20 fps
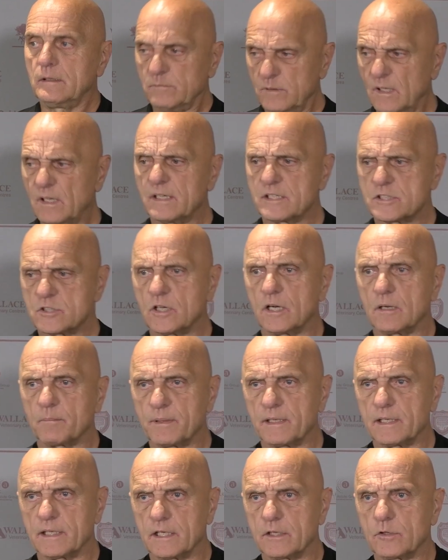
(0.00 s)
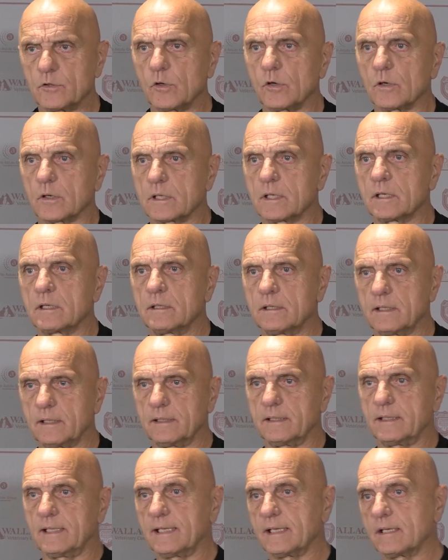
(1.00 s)
Well, he's got a bit of a knock,
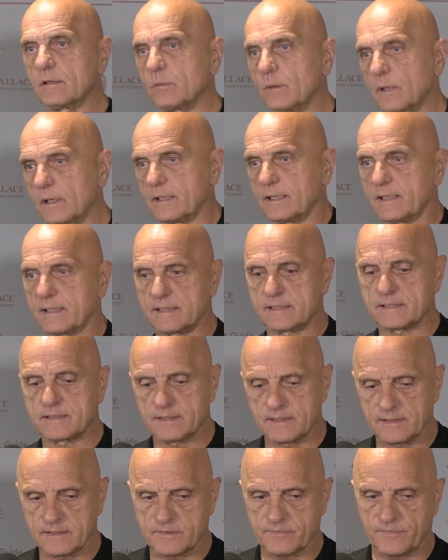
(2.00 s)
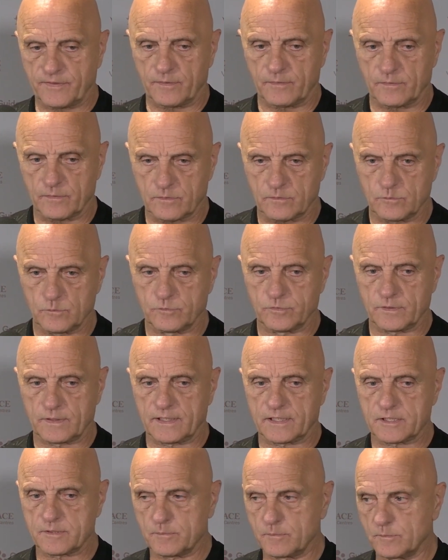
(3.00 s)
and whether he's fit or not for
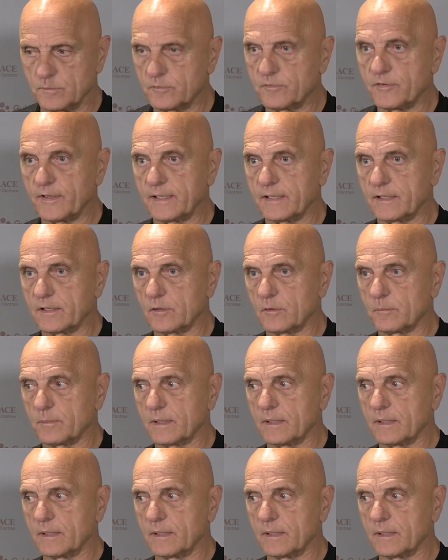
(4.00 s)
next week, we'll find out.